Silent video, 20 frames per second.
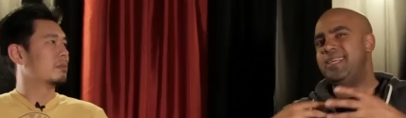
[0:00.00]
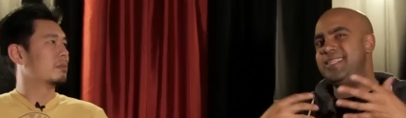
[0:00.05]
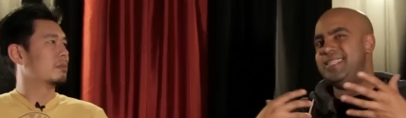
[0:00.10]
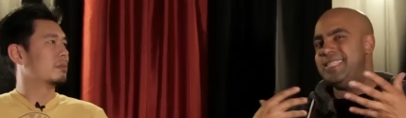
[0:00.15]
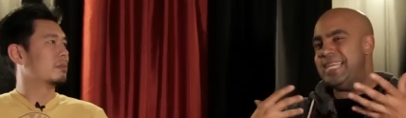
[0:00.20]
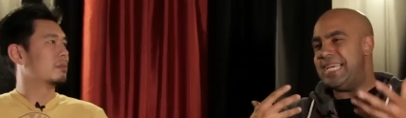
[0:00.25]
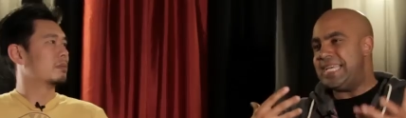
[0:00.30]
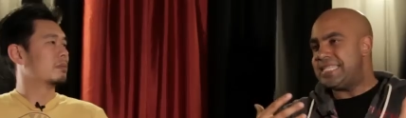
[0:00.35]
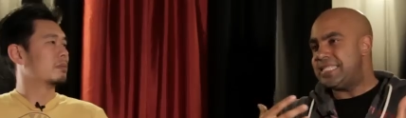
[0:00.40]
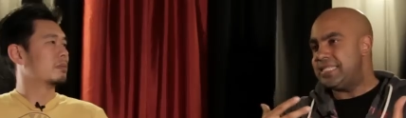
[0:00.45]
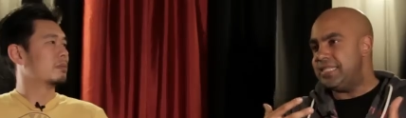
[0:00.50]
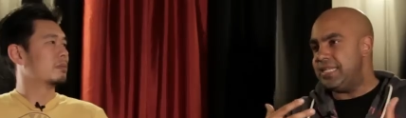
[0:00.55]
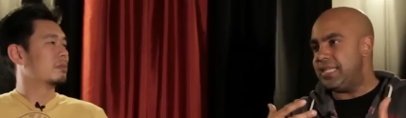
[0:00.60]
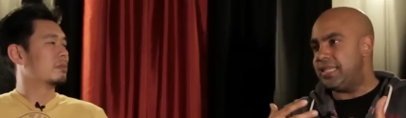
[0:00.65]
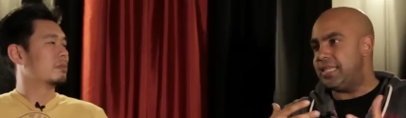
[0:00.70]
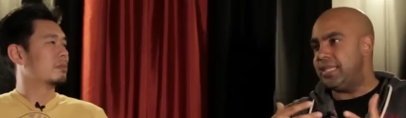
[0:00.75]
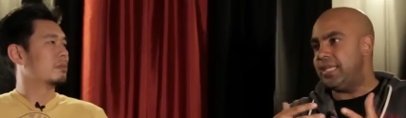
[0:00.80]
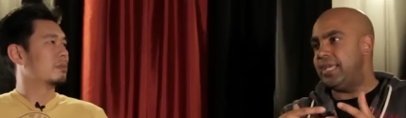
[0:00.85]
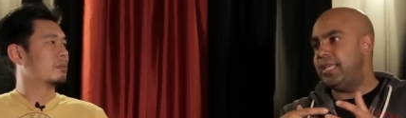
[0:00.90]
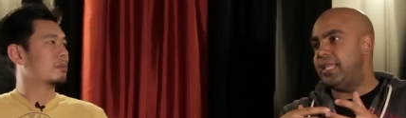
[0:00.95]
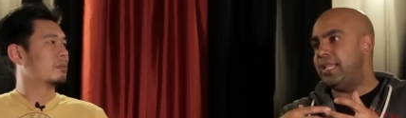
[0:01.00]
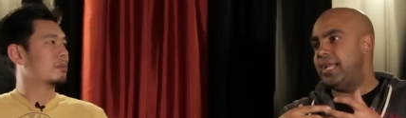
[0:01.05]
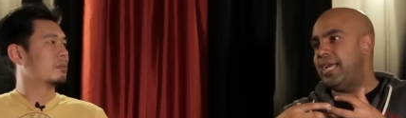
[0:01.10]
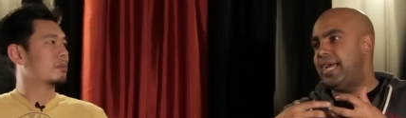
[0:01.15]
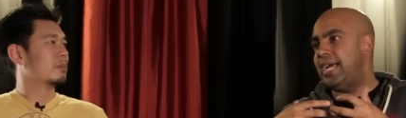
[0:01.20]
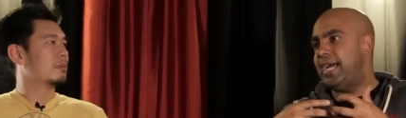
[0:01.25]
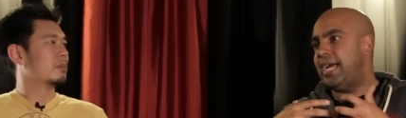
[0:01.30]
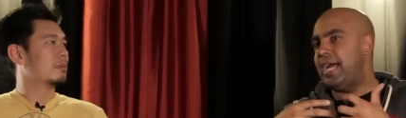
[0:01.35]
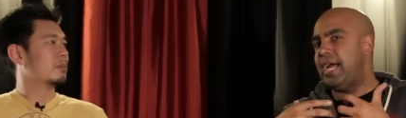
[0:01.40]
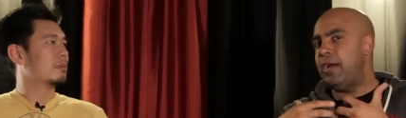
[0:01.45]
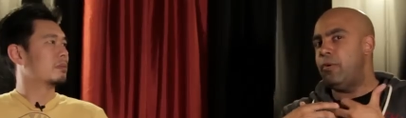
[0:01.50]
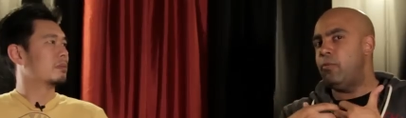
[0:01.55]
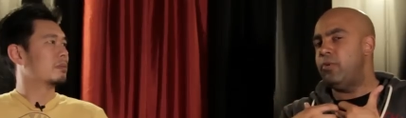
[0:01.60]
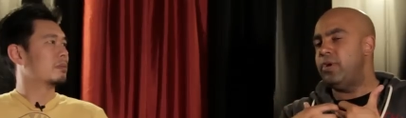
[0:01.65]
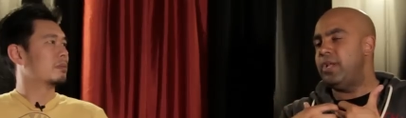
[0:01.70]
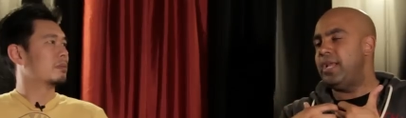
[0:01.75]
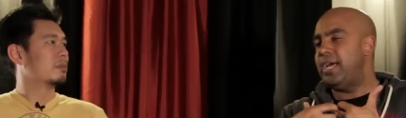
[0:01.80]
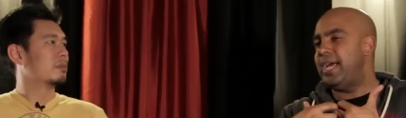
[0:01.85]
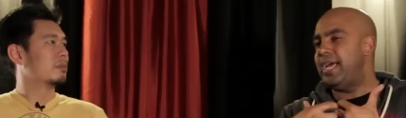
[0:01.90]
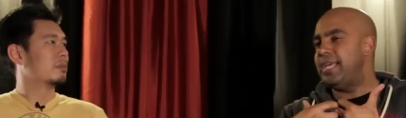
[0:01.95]
Speaker 1: destiny thing. And I
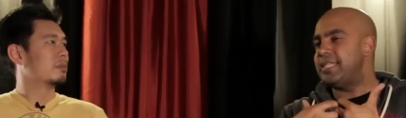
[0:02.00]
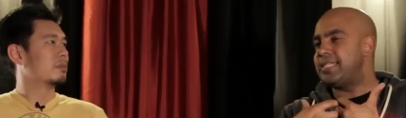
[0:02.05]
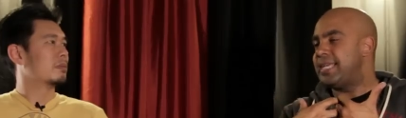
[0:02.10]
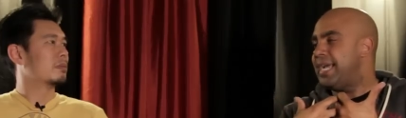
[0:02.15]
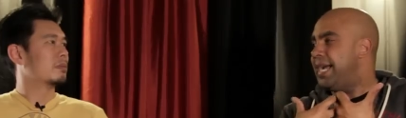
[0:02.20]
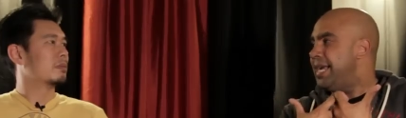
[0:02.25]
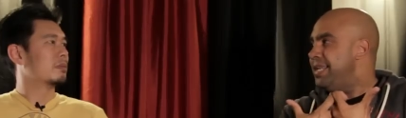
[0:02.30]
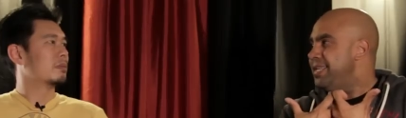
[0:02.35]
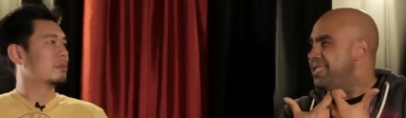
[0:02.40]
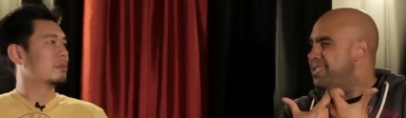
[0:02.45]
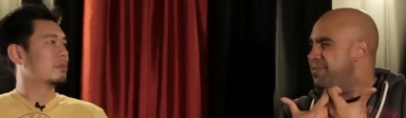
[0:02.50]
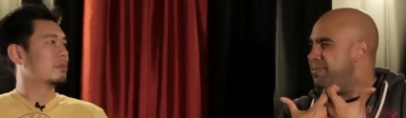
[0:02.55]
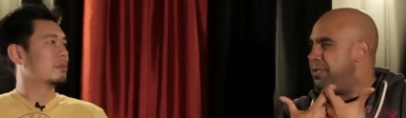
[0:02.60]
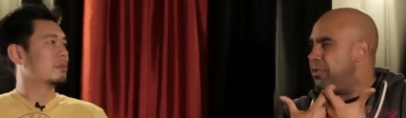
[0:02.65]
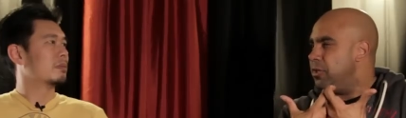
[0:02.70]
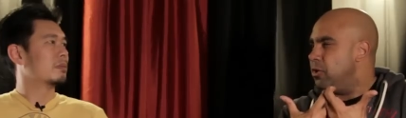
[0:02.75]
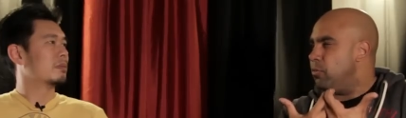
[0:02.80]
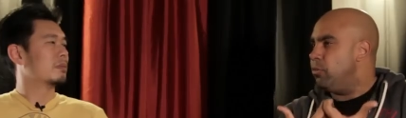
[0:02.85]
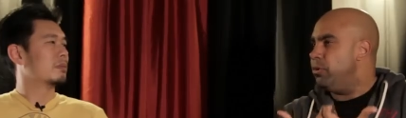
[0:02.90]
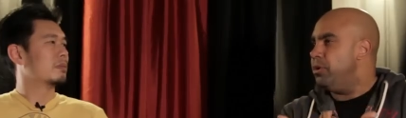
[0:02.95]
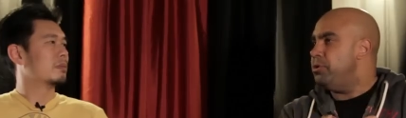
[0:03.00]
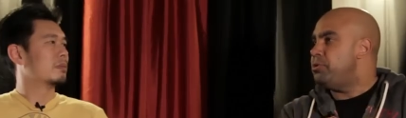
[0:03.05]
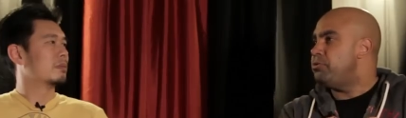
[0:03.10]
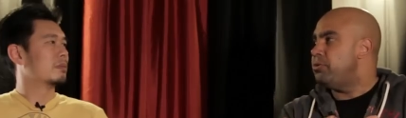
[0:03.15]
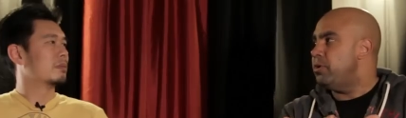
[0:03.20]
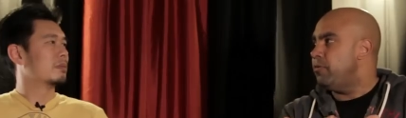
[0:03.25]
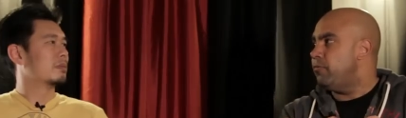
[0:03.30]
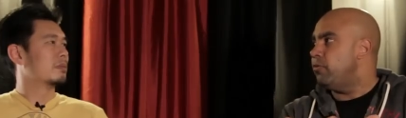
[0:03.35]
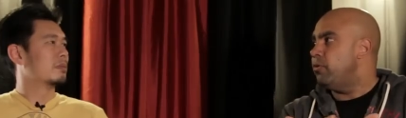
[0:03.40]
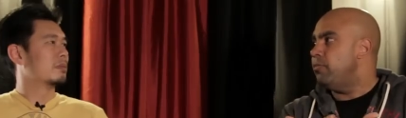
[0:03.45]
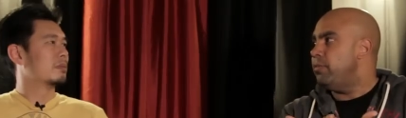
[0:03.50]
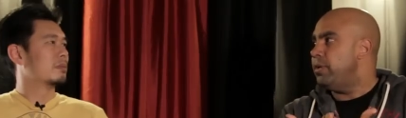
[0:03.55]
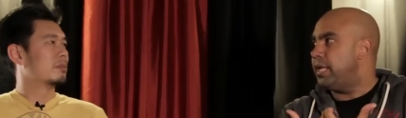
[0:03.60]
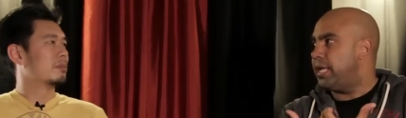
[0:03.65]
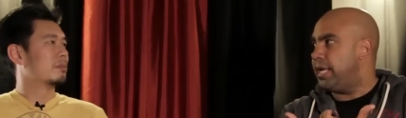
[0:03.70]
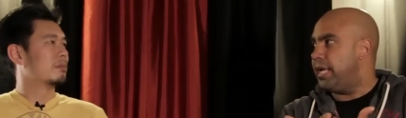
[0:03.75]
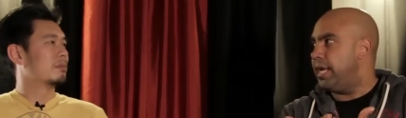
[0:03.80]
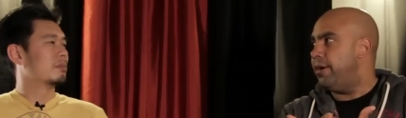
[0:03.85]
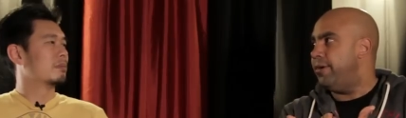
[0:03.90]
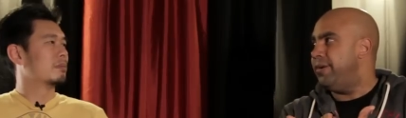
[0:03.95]
want, Skye needs to be a little more interesting for me to
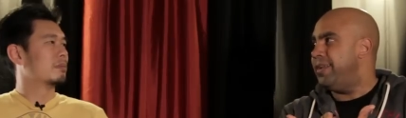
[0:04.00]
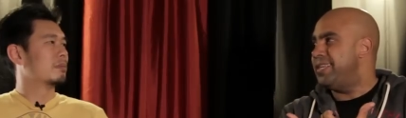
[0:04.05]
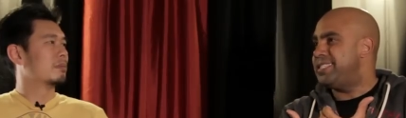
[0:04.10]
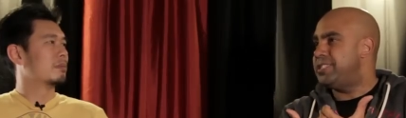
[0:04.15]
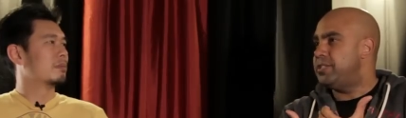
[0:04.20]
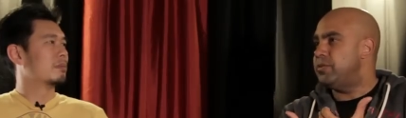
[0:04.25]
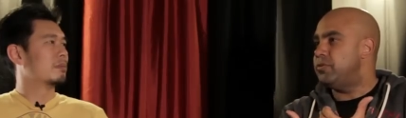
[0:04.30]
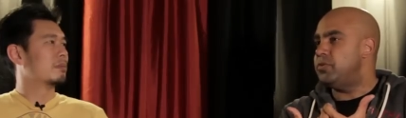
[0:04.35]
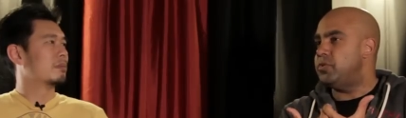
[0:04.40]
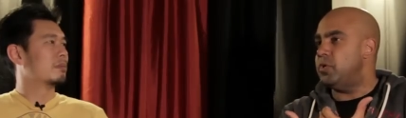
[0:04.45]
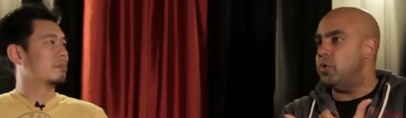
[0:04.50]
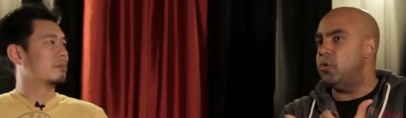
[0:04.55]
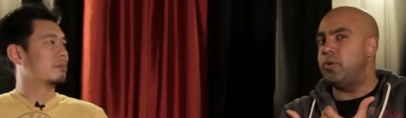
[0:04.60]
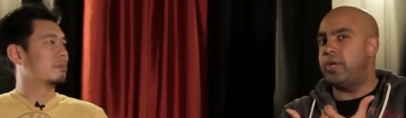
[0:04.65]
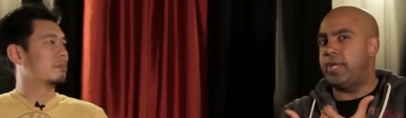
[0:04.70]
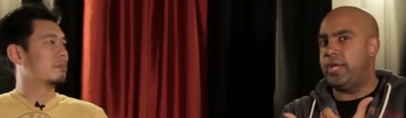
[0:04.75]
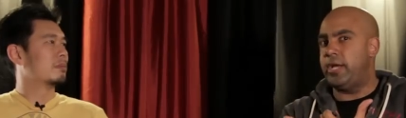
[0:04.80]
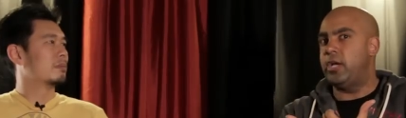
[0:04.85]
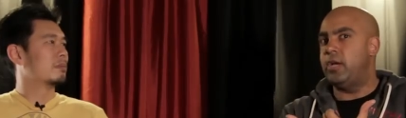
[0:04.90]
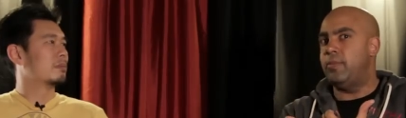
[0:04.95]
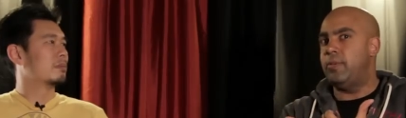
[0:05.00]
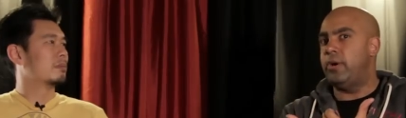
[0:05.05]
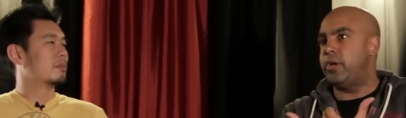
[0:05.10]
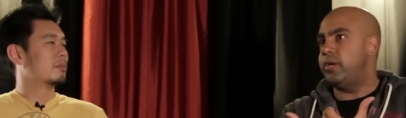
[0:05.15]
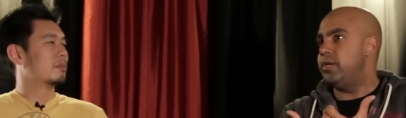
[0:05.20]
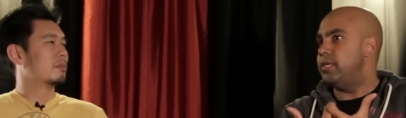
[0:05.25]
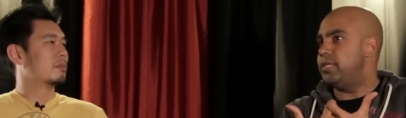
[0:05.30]
care, and I still don't care about her